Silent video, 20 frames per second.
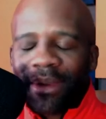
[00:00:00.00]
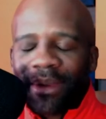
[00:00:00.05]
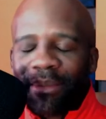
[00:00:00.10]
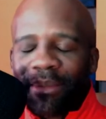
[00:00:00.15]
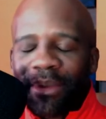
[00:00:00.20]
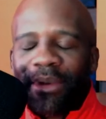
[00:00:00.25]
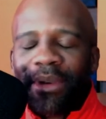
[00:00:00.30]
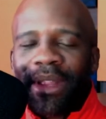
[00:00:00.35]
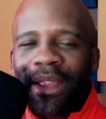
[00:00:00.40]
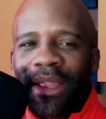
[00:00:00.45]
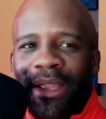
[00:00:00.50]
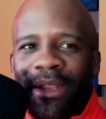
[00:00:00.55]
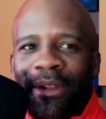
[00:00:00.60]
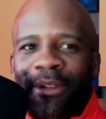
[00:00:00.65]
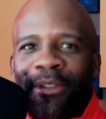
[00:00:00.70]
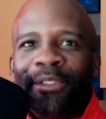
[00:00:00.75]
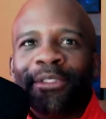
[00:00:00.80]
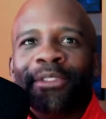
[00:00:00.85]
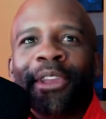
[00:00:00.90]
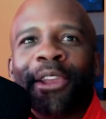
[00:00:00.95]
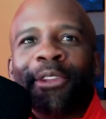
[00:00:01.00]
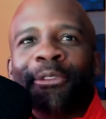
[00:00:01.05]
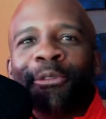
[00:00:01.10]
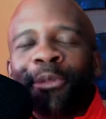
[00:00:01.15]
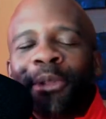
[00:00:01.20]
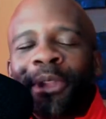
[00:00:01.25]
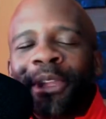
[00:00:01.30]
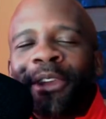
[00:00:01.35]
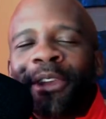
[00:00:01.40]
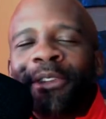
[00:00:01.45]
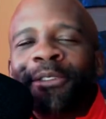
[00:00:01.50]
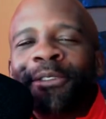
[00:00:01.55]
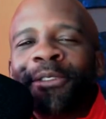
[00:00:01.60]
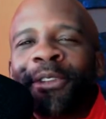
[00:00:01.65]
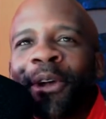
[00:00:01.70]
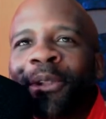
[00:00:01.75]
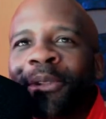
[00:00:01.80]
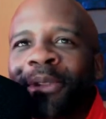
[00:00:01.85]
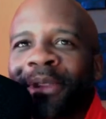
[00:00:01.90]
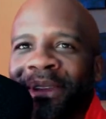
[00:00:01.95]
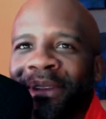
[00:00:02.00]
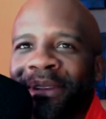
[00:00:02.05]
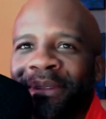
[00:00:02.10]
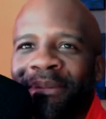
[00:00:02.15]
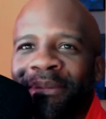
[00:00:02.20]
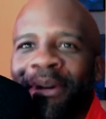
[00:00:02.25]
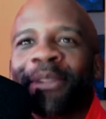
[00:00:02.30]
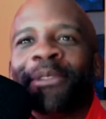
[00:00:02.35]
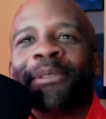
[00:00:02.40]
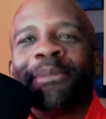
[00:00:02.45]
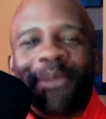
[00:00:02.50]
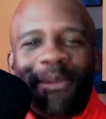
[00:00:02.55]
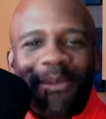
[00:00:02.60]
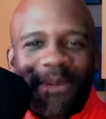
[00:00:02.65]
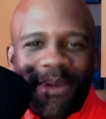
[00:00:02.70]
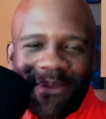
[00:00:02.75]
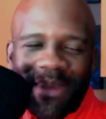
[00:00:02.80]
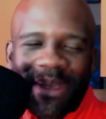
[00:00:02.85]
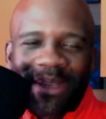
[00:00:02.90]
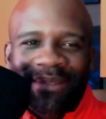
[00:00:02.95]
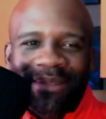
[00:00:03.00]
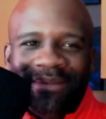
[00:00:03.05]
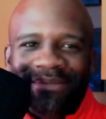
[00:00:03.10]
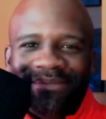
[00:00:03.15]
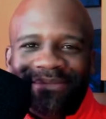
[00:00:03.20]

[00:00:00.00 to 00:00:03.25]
Bill Clinton sexually assaulted multiple women